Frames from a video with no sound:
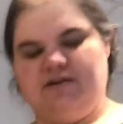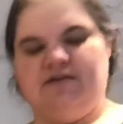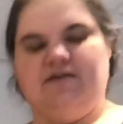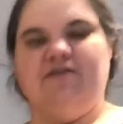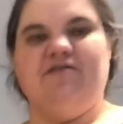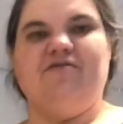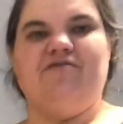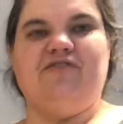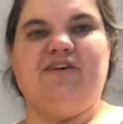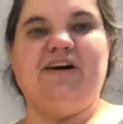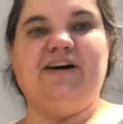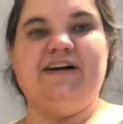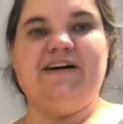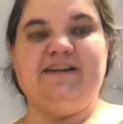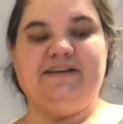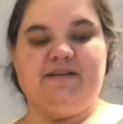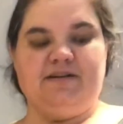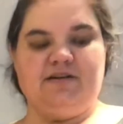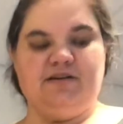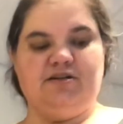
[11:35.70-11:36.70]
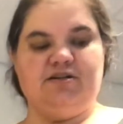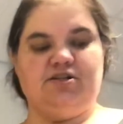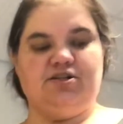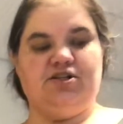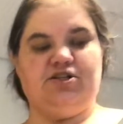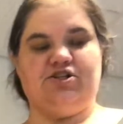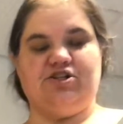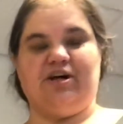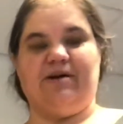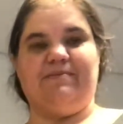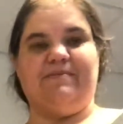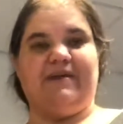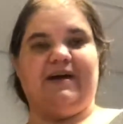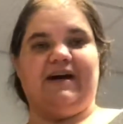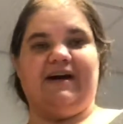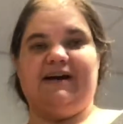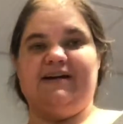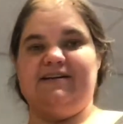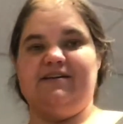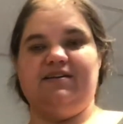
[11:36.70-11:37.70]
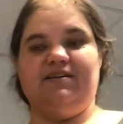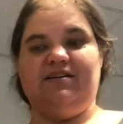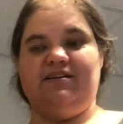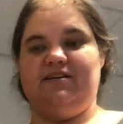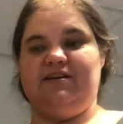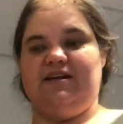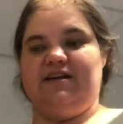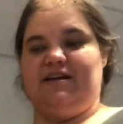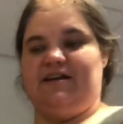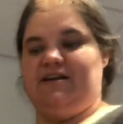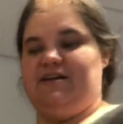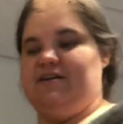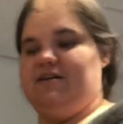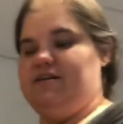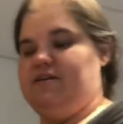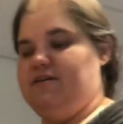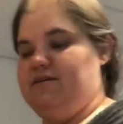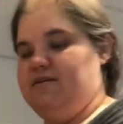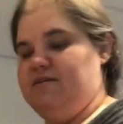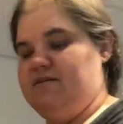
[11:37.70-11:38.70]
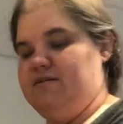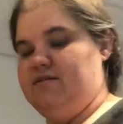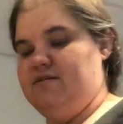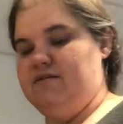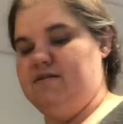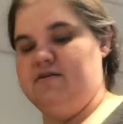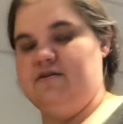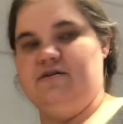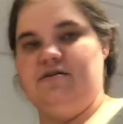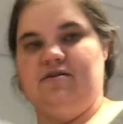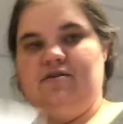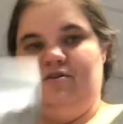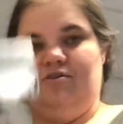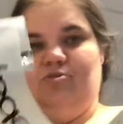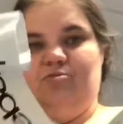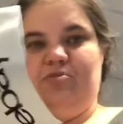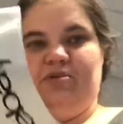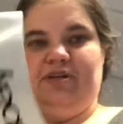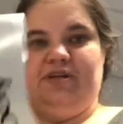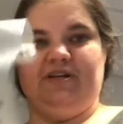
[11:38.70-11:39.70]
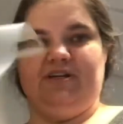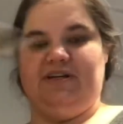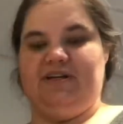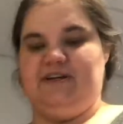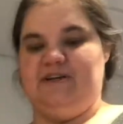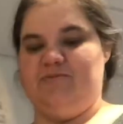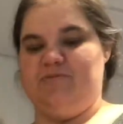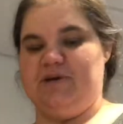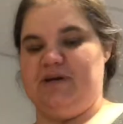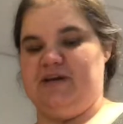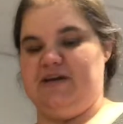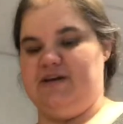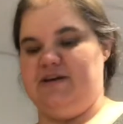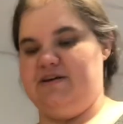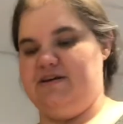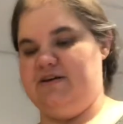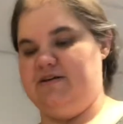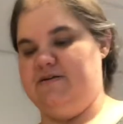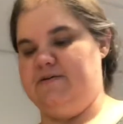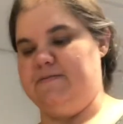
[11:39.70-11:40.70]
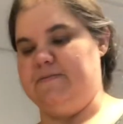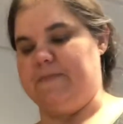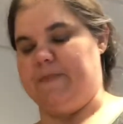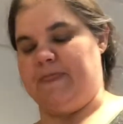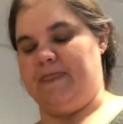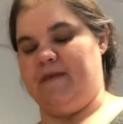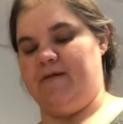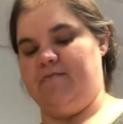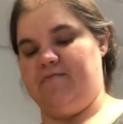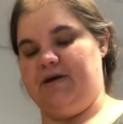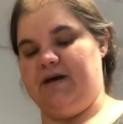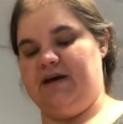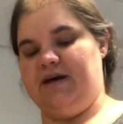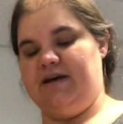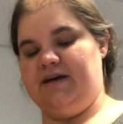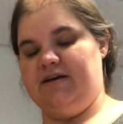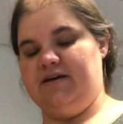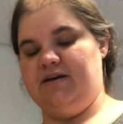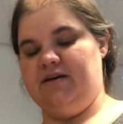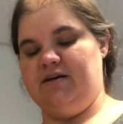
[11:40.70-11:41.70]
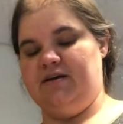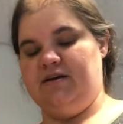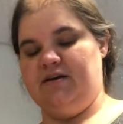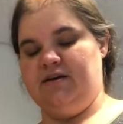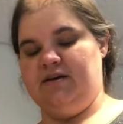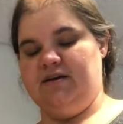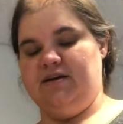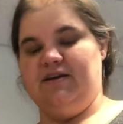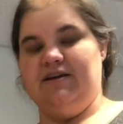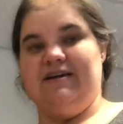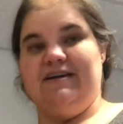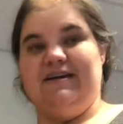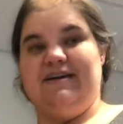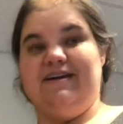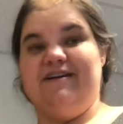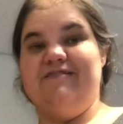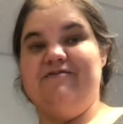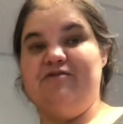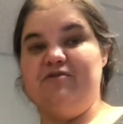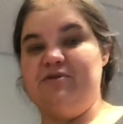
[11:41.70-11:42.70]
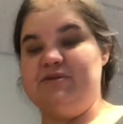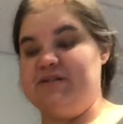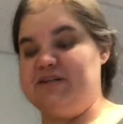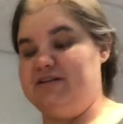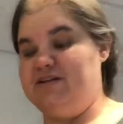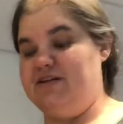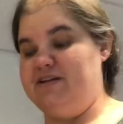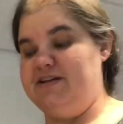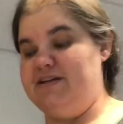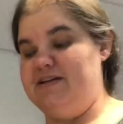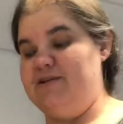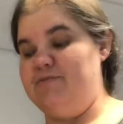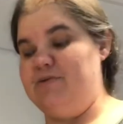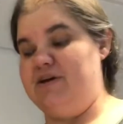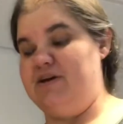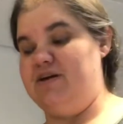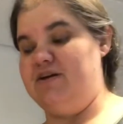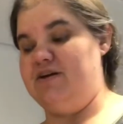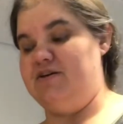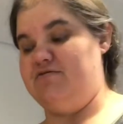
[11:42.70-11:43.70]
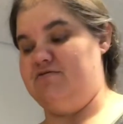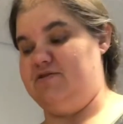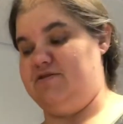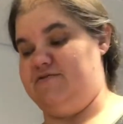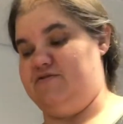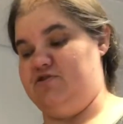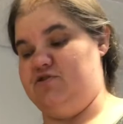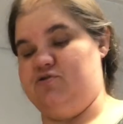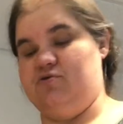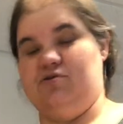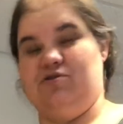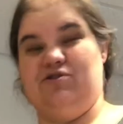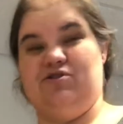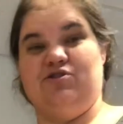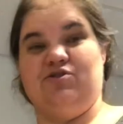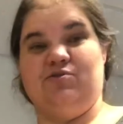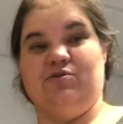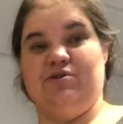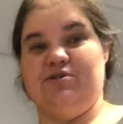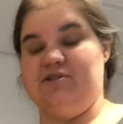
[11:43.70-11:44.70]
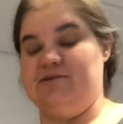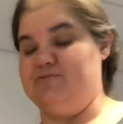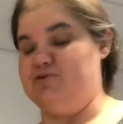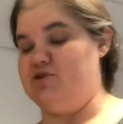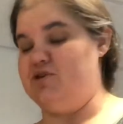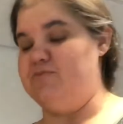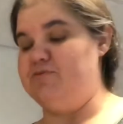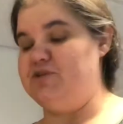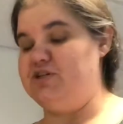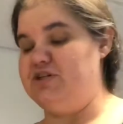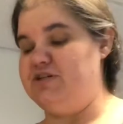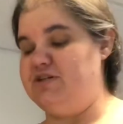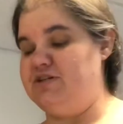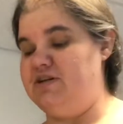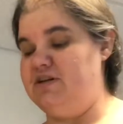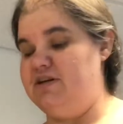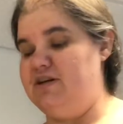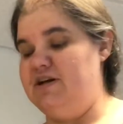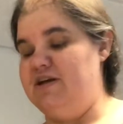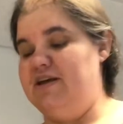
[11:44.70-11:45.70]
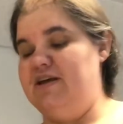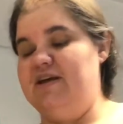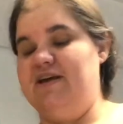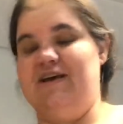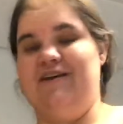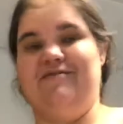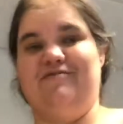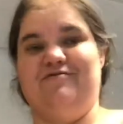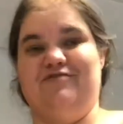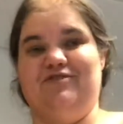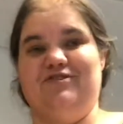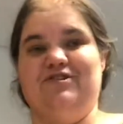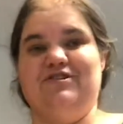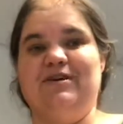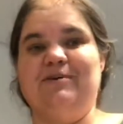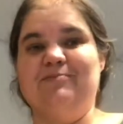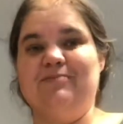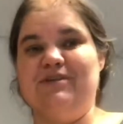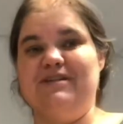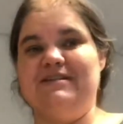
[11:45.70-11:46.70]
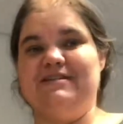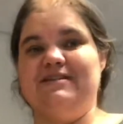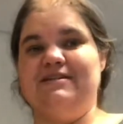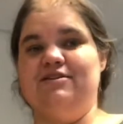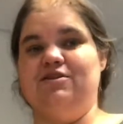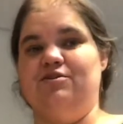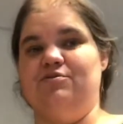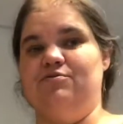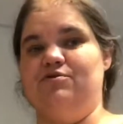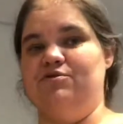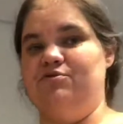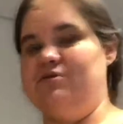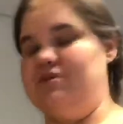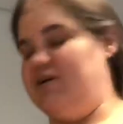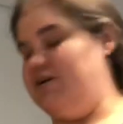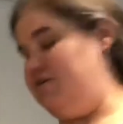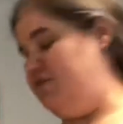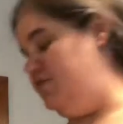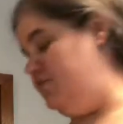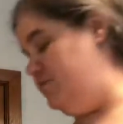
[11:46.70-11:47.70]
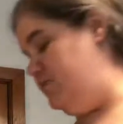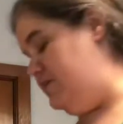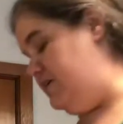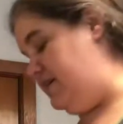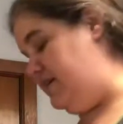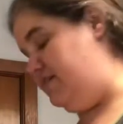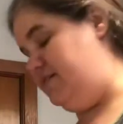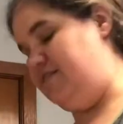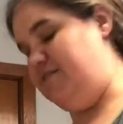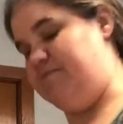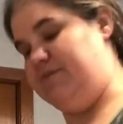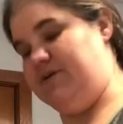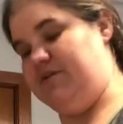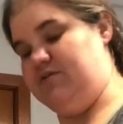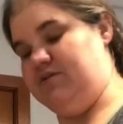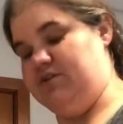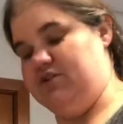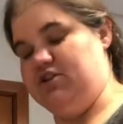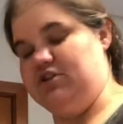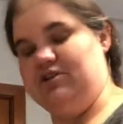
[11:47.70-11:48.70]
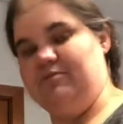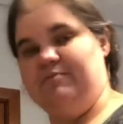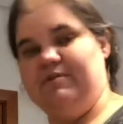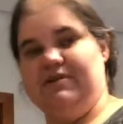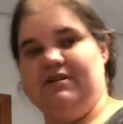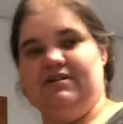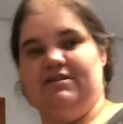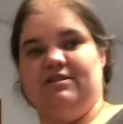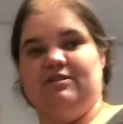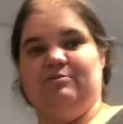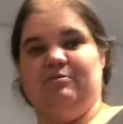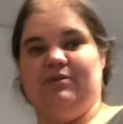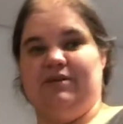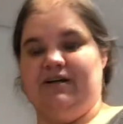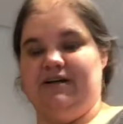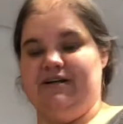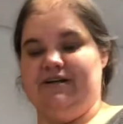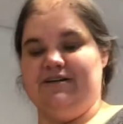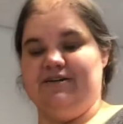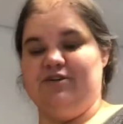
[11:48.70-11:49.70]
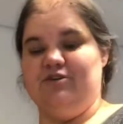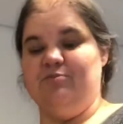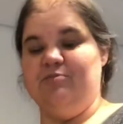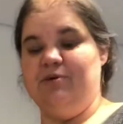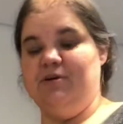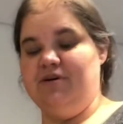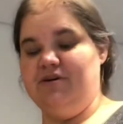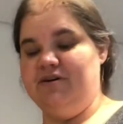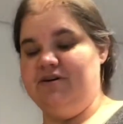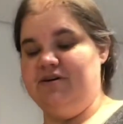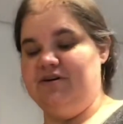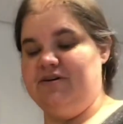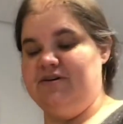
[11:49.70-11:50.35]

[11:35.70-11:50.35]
fine to drop that in a plain eBay bag. If you sell on eBay and you have a store subscription, and for some reason you do not know yet about the shipping supply coupon,